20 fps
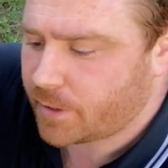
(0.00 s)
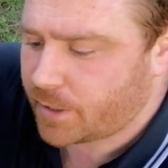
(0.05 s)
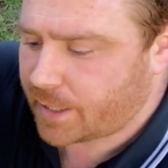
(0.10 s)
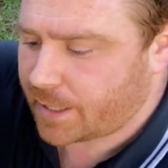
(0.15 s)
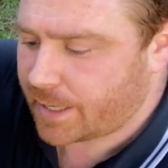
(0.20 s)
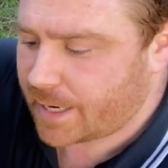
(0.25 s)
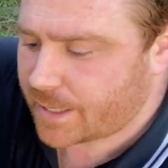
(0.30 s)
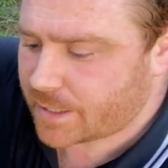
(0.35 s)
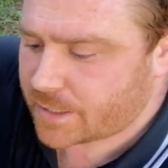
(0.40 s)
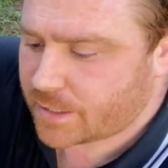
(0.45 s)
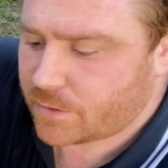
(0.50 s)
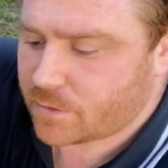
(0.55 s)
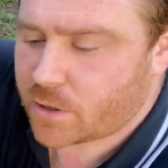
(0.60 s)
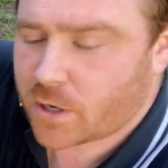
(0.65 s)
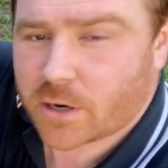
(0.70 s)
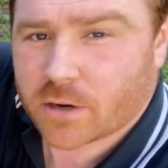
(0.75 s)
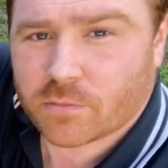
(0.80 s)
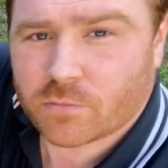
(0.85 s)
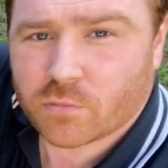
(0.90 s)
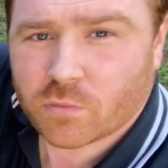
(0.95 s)
it can actually
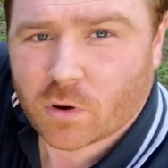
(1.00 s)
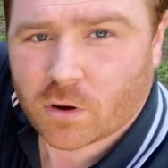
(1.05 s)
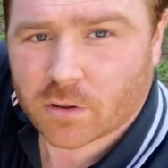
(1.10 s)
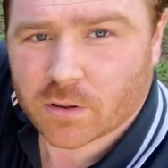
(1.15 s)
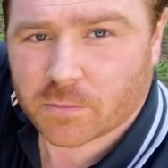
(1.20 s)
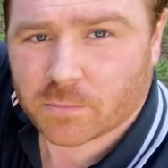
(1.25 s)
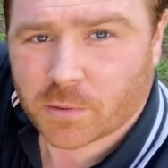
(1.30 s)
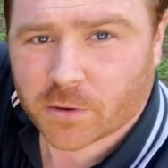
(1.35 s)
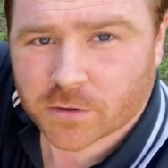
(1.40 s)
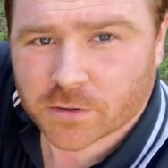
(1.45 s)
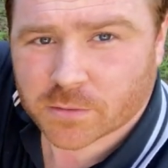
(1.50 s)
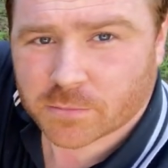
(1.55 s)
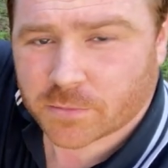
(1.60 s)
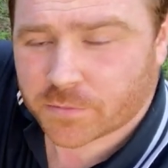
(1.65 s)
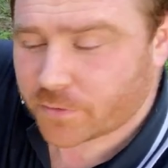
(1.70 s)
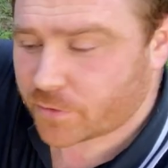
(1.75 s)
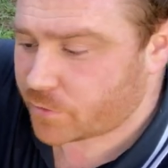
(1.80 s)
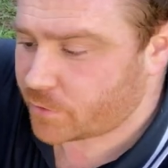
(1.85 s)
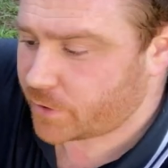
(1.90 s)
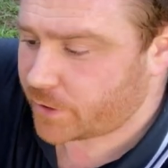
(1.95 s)
kind of rot the bottom
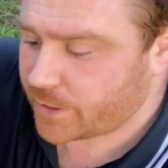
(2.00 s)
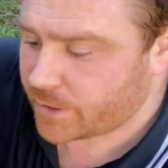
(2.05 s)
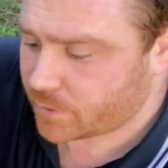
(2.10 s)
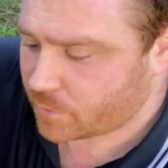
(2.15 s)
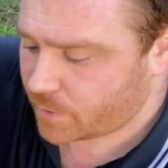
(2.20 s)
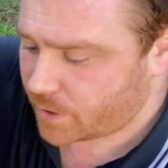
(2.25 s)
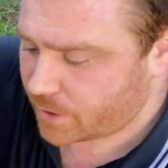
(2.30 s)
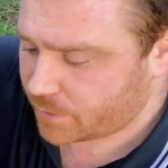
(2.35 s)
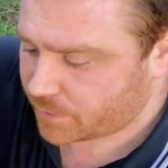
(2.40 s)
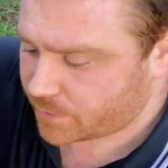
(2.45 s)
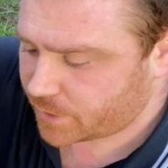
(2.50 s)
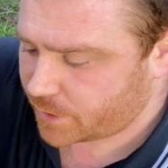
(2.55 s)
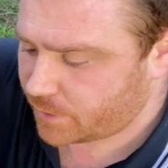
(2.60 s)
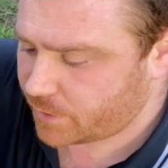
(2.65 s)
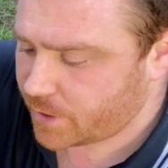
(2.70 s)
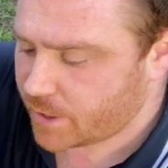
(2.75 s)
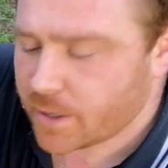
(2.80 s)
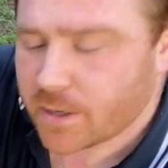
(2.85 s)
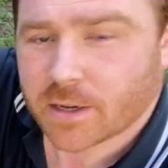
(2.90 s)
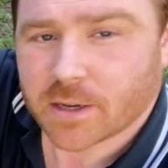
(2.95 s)
of the tree as well so